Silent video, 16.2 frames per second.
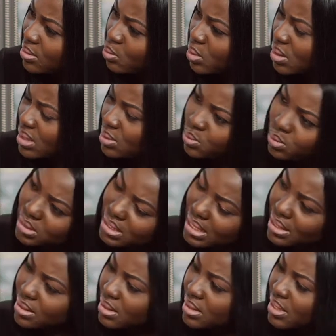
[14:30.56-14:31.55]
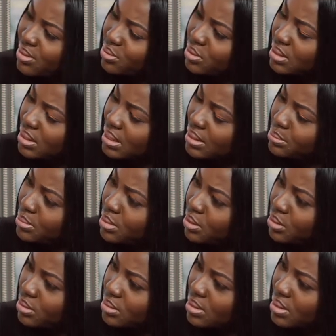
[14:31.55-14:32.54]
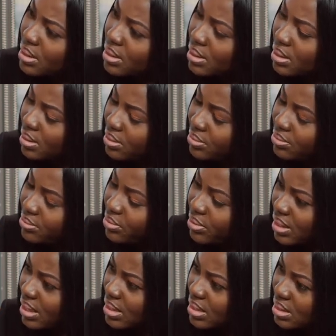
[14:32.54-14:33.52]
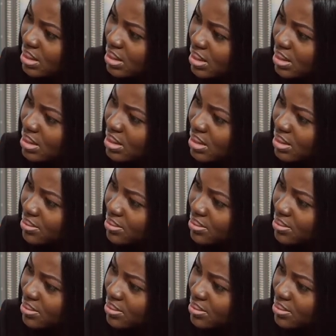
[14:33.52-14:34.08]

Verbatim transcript: What, what others have you done beyond the free SHS?